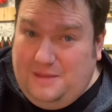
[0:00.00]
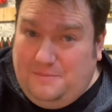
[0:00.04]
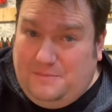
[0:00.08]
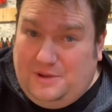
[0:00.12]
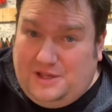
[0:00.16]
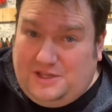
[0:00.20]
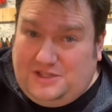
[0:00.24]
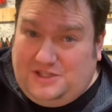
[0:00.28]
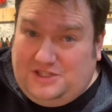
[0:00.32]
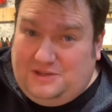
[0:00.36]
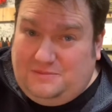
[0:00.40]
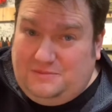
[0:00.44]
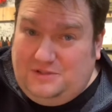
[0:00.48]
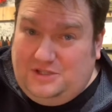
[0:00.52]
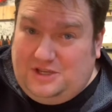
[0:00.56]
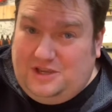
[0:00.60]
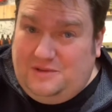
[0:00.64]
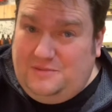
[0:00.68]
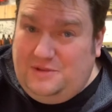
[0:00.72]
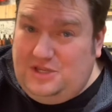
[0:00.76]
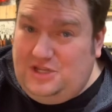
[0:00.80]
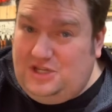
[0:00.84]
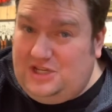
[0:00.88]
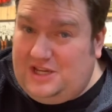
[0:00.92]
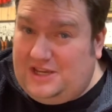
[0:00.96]
but
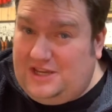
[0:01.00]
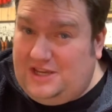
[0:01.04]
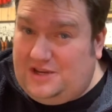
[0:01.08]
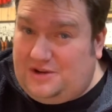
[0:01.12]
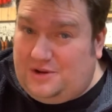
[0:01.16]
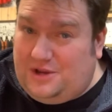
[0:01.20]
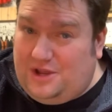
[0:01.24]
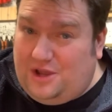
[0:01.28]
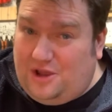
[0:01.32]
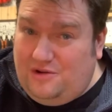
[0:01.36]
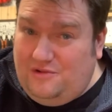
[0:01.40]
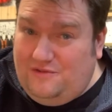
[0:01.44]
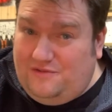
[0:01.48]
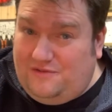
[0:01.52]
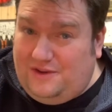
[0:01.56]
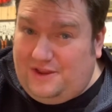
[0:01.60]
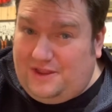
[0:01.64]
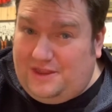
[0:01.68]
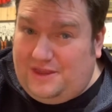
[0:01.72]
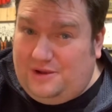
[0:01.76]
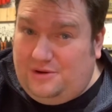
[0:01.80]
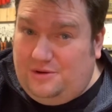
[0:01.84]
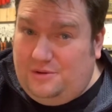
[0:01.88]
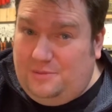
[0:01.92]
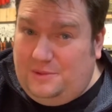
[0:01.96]
sometime in January
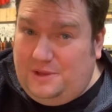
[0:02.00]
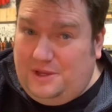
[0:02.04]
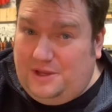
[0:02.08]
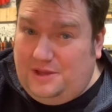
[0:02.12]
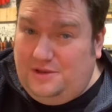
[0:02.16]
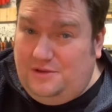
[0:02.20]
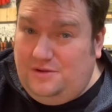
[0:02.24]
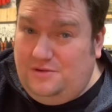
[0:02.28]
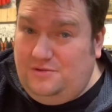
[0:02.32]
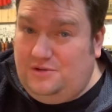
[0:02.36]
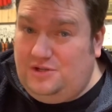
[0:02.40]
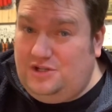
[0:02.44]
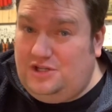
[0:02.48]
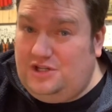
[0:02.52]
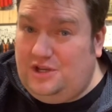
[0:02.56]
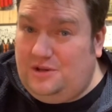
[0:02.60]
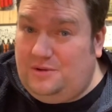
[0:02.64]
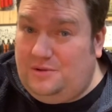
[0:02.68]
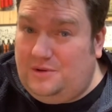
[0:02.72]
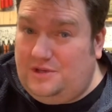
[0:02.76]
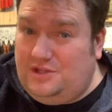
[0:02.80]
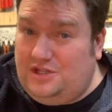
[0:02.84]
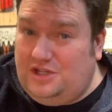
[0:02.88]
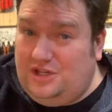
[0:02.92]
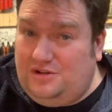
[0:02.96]
hopefully there will be a new
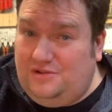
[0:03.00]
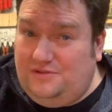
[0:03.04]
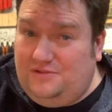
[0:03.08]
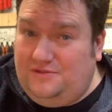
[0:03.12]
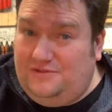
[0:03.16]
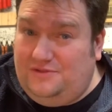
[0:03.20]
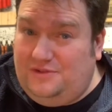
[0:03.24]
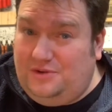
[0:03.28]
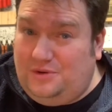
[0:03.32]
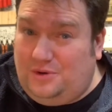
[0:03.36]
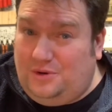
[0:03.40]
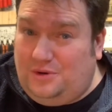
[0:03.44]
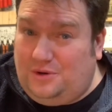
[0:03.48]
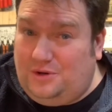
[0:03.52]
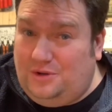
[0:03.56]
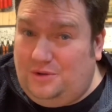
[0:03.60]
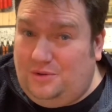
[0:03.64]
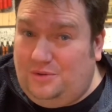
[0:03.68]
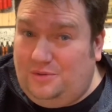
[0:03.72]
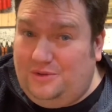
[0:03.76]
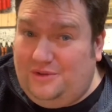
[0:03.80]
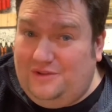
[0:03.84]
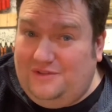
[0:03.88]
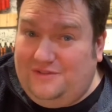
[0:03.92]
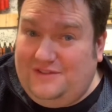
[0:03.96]
show on Channel 4
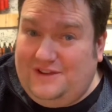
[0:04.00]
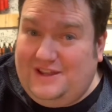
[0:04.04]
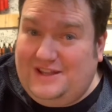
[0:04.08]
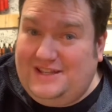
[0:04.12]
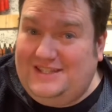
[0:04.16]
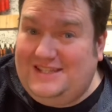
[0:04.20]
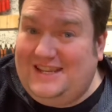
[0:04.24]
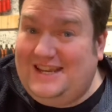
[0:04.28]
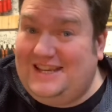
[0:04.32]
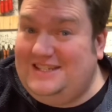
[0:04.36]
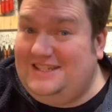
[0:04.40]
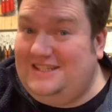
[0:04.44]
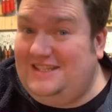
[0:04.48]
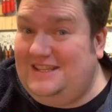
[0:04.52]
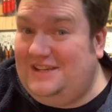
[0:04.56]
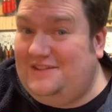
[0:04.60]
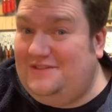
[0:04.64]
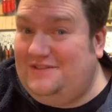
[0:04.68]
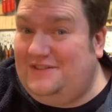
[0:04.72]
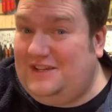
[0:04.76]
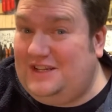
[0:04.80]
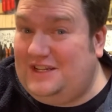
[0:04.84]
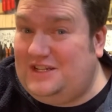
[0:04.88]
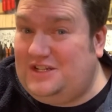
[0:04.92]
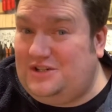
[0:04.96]
called The Fantastic
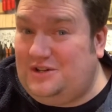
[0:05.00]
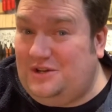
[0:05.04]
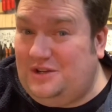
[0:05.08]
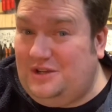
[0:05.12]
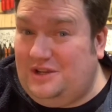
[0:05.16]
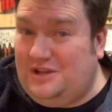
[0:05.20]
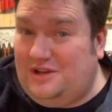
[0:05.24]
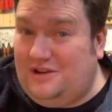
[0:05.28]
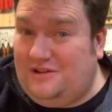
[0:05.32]
Factory